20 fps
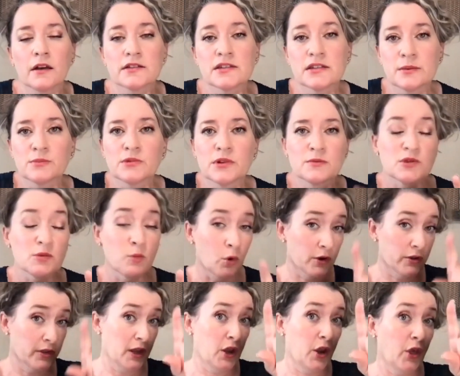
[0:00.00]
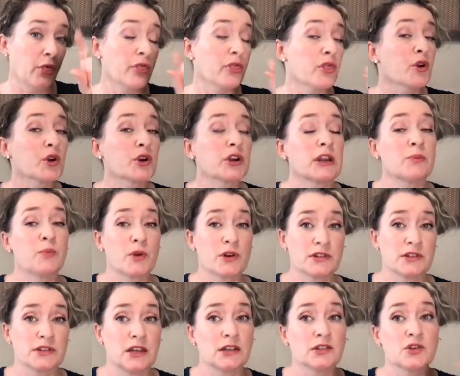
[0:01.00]
symptoms more than
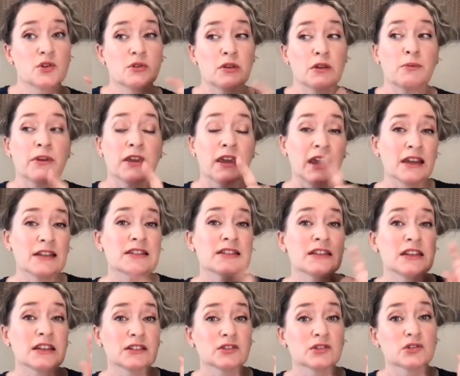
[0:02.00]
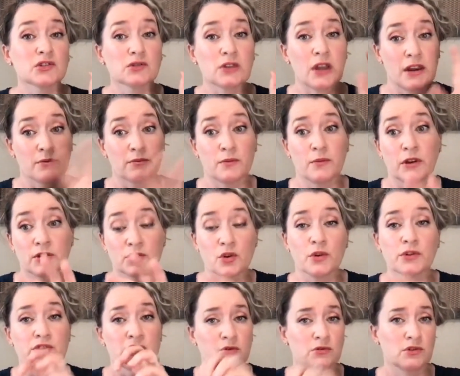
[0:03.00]
30%. So the kids and
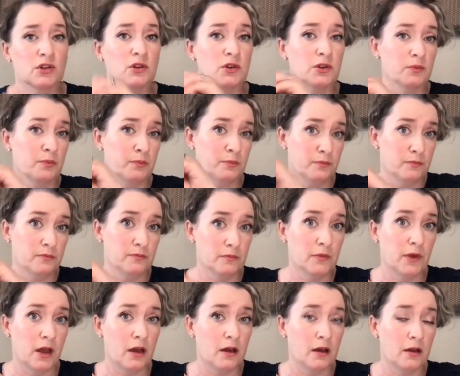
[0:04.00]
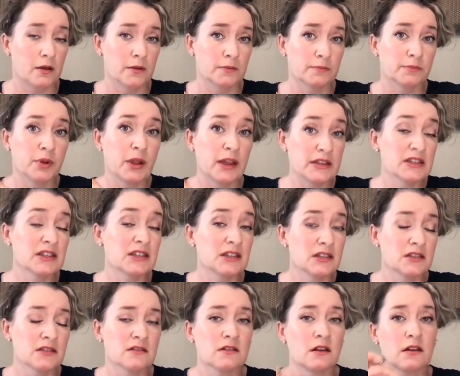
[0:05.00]
adults who took place in
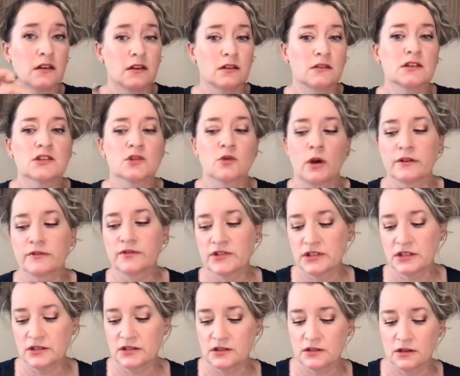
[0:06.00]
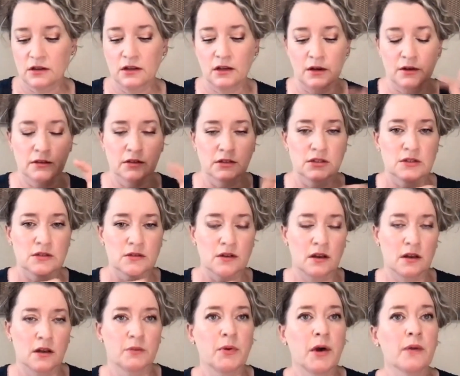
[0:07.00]
this study, in this guanfacine study, that's
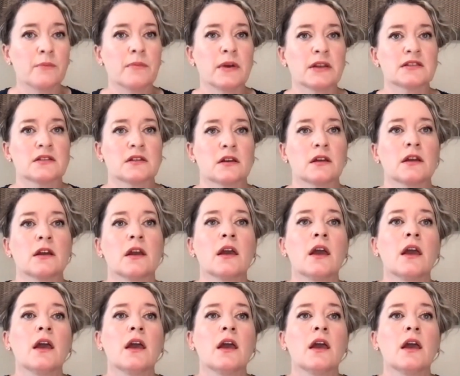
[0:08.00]
a PubMed study,